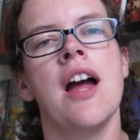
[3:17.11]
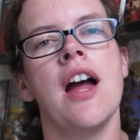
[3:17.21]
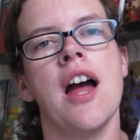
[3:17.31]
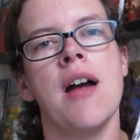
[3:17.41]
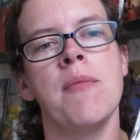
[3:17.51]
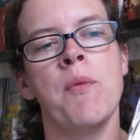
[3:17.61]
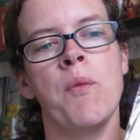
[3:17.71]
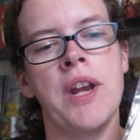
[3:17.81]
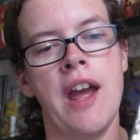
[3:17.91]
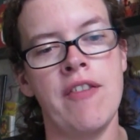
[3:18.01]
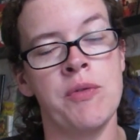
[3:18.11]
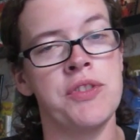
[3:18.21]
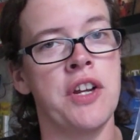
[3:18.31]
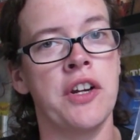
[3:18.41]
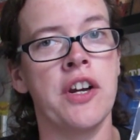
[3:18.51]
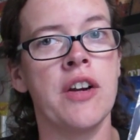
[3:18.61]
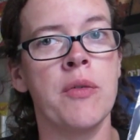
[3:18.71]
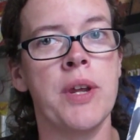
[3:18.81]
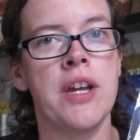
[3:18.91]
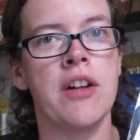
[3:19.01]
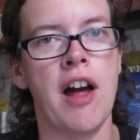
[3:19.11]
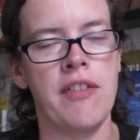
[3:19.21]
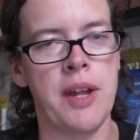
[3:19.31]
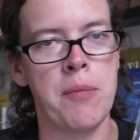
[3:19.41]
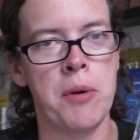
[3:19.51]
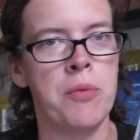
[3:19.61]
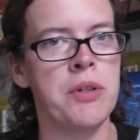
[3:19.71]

Um, when Evan was younger, we cloth diapered.